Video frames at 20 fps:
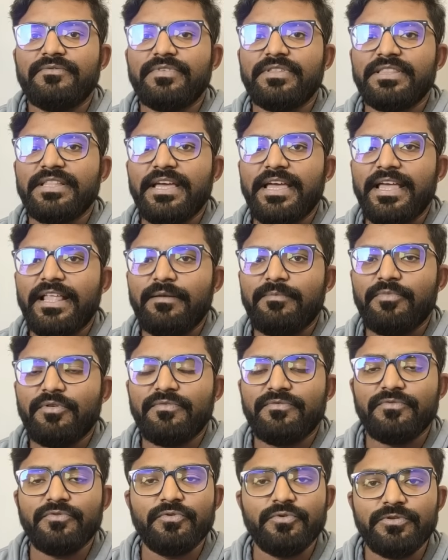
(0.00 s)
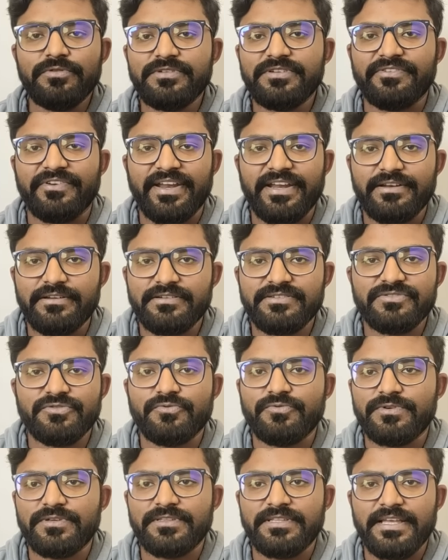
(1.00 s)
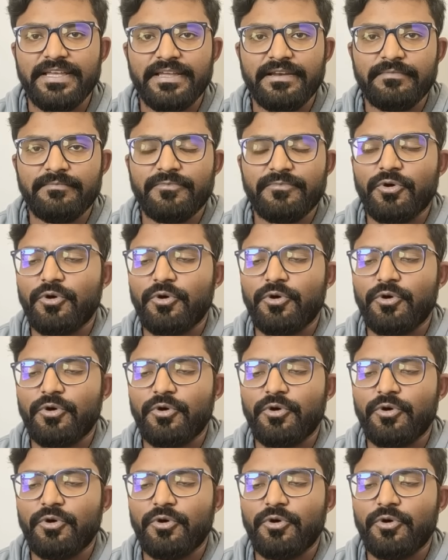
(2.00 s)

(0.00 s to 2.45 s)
with the help of good trainers over there.